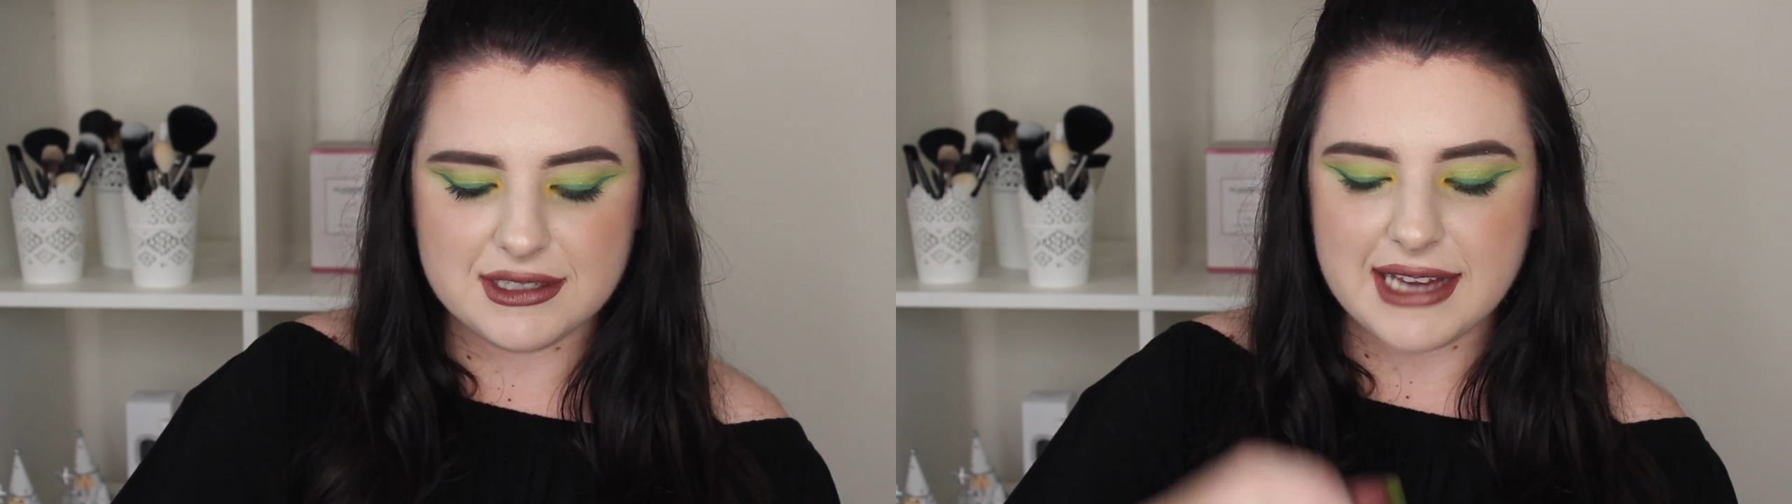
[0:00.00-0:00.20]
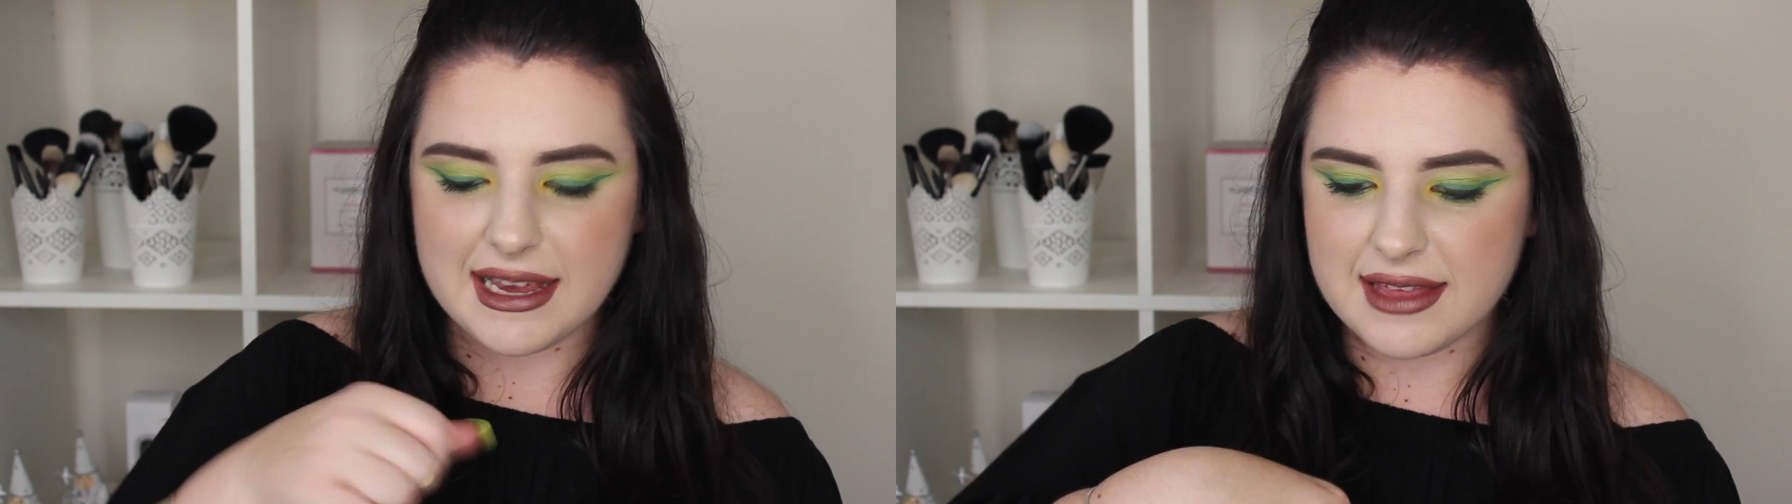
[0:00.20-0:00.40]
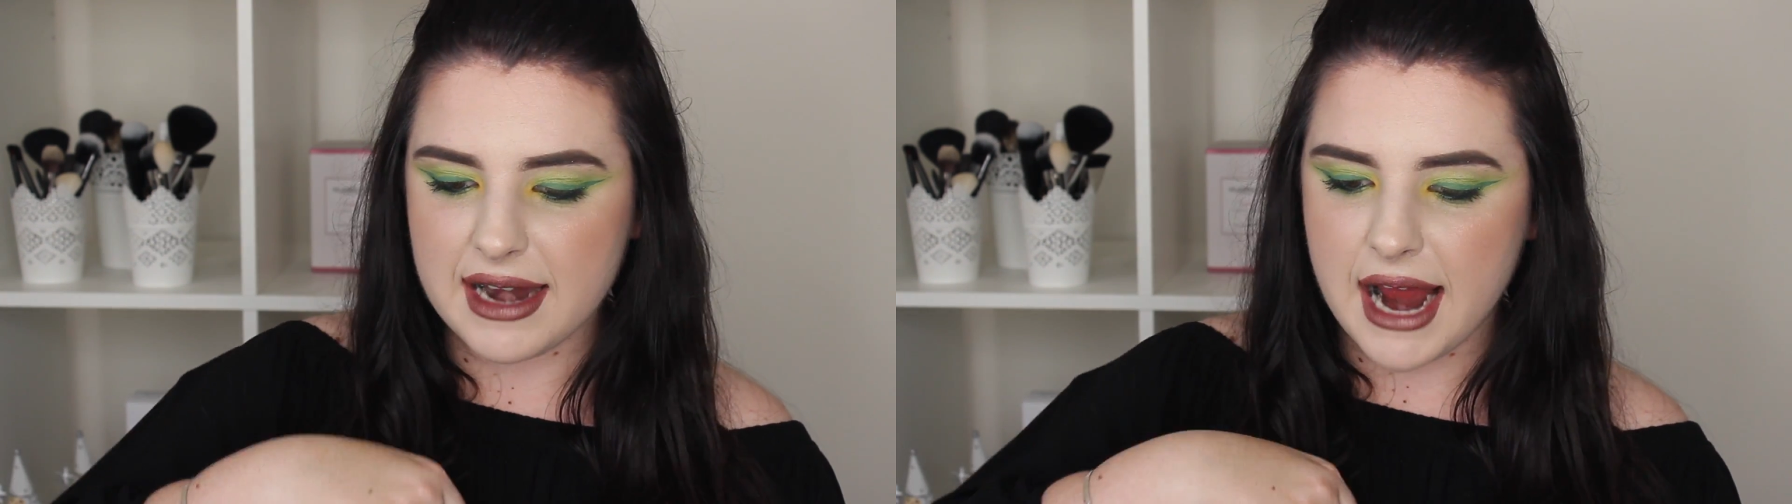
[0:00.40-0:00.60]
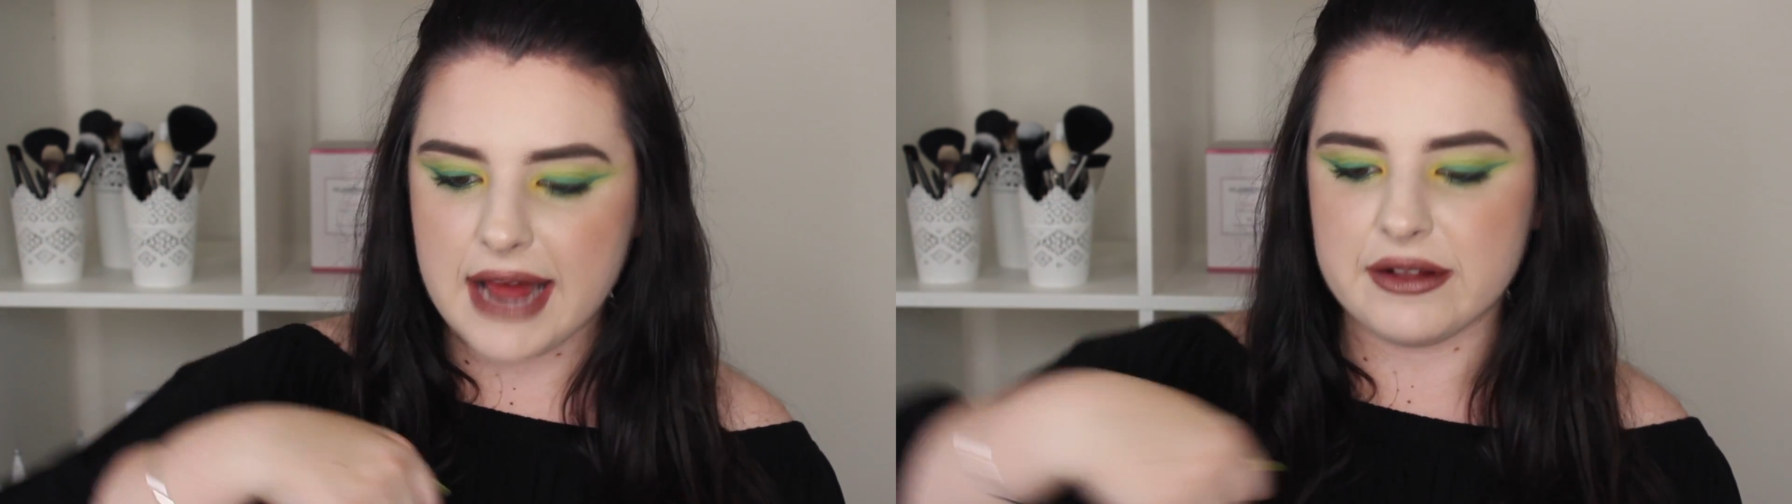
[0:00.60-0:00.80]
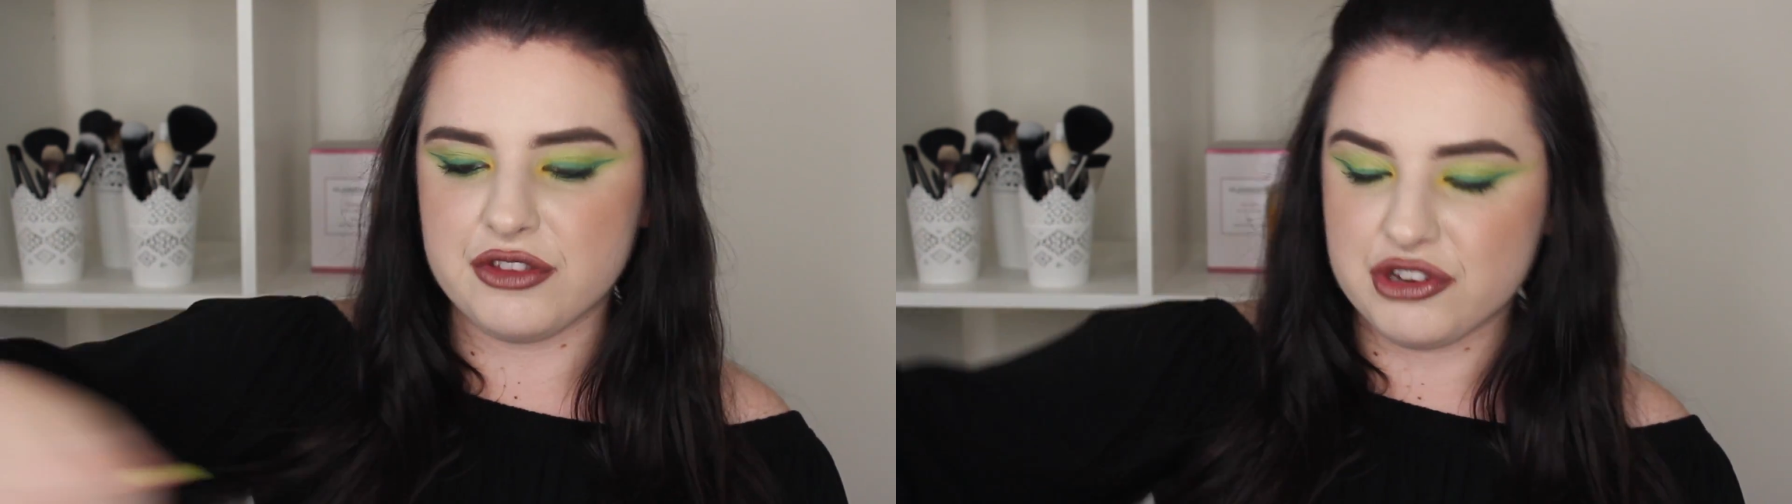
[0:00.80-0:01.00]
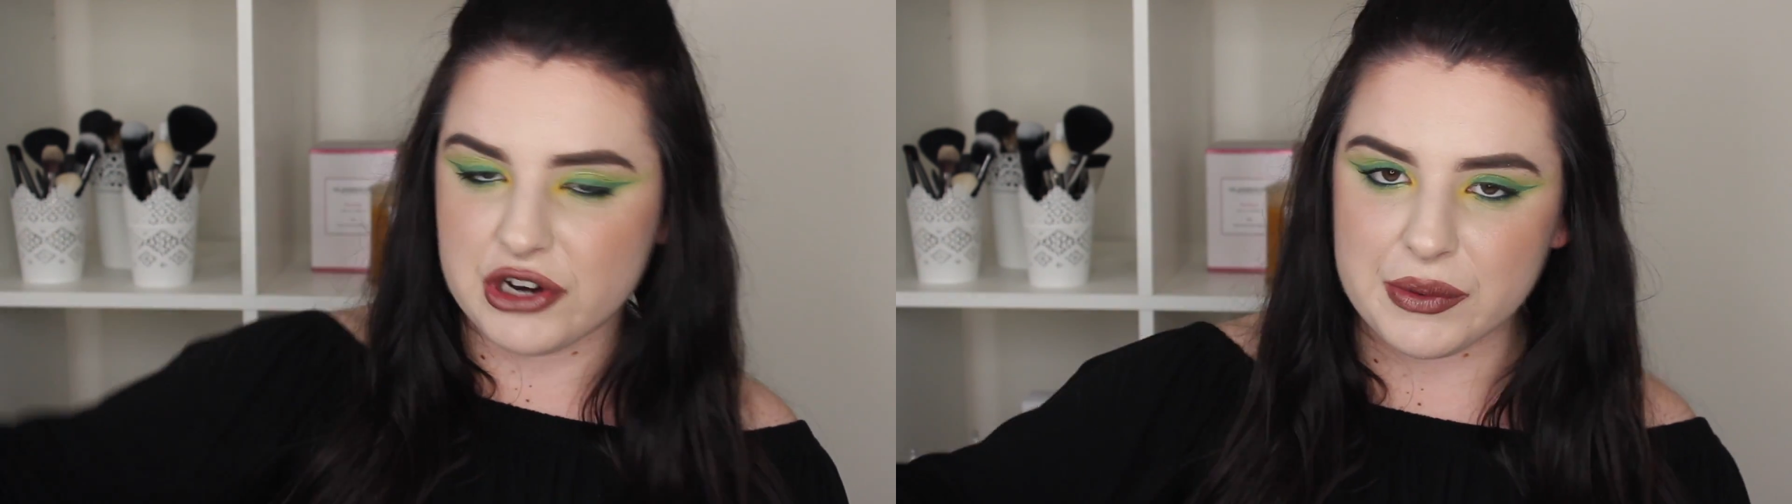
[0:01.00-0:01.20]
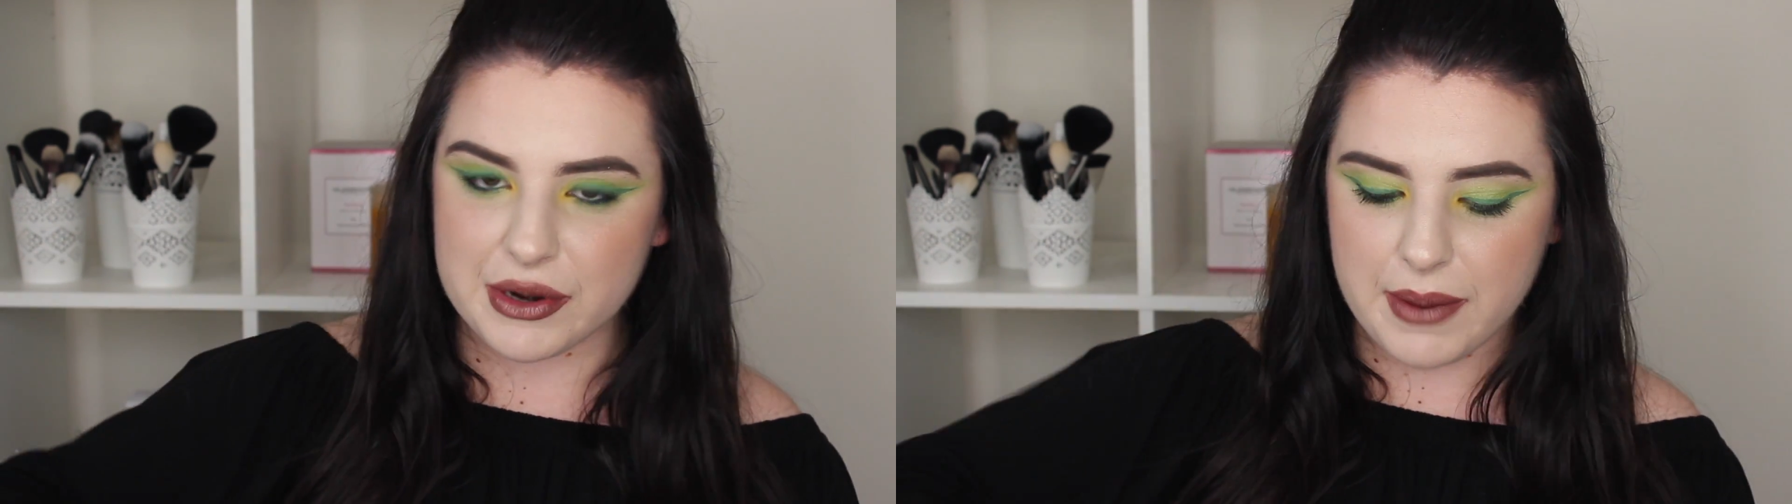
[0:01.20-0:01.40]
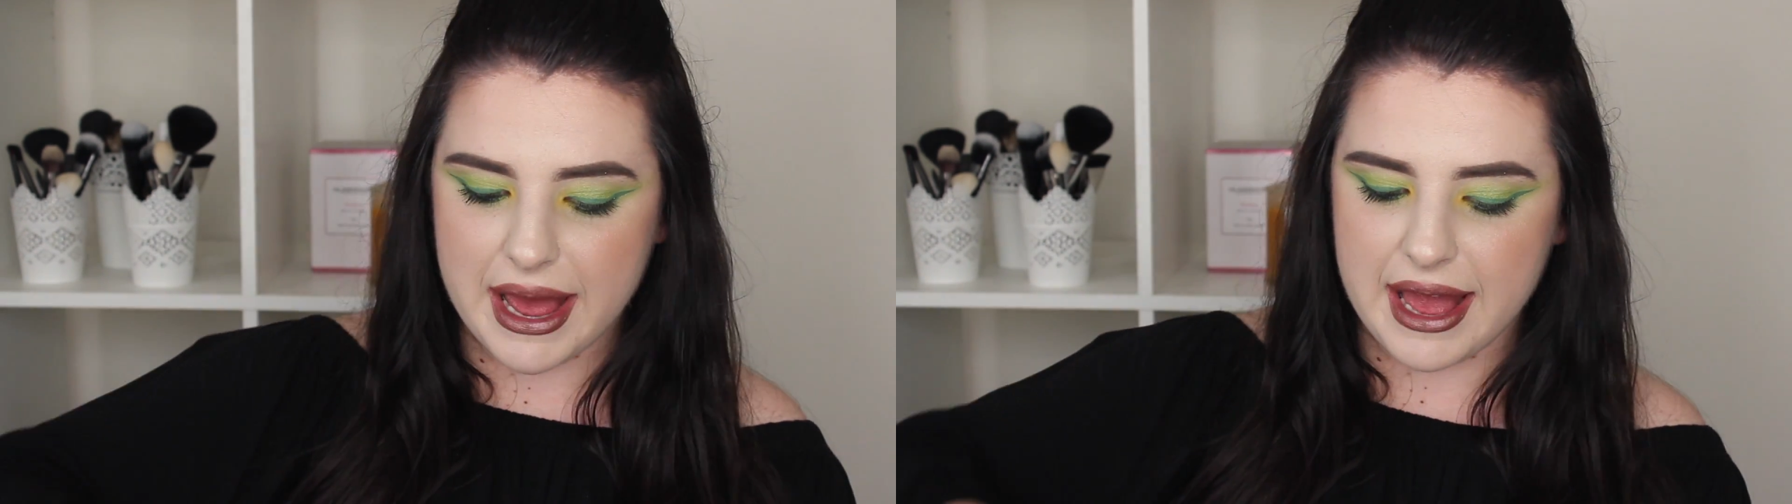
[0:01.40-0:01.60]
Take that out, throw it
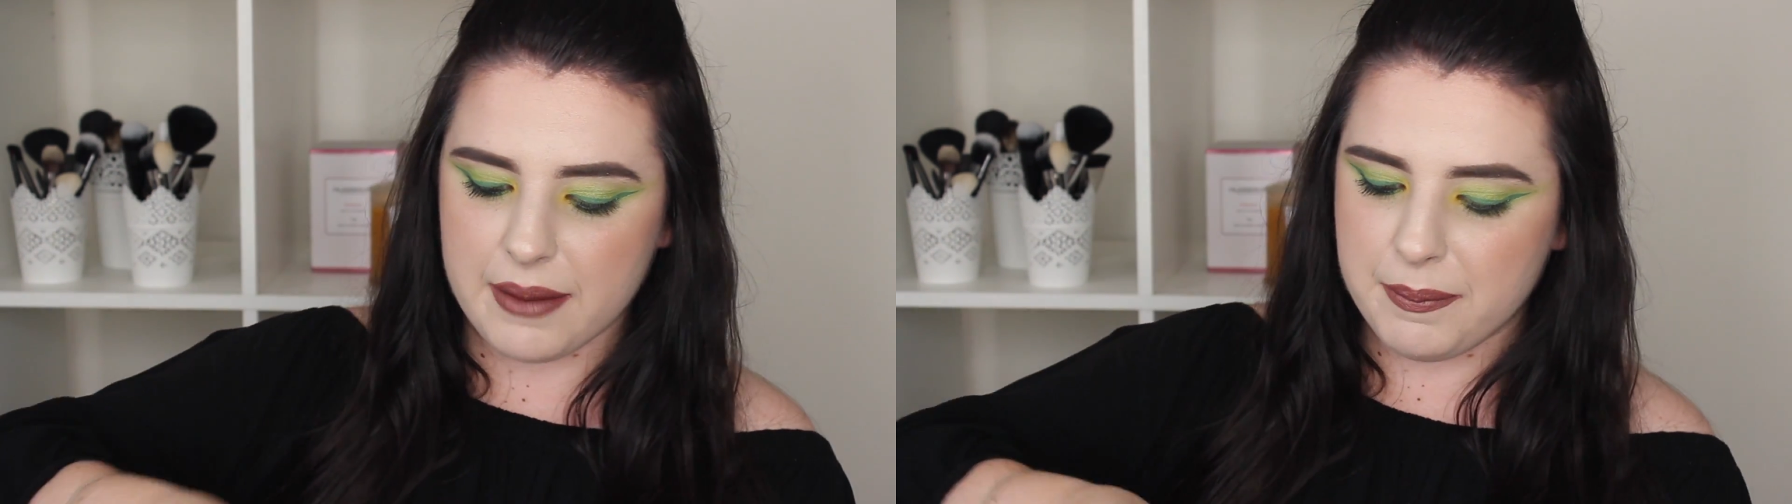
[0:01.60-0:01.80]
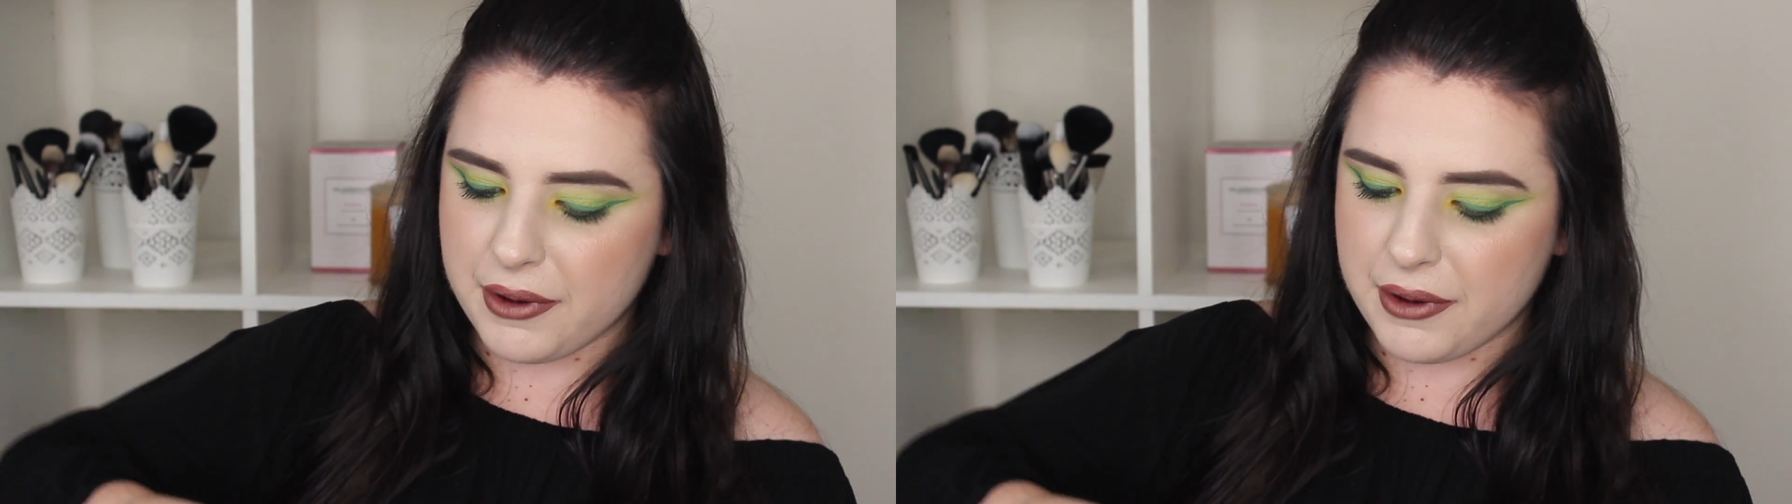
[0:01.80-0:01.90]
away,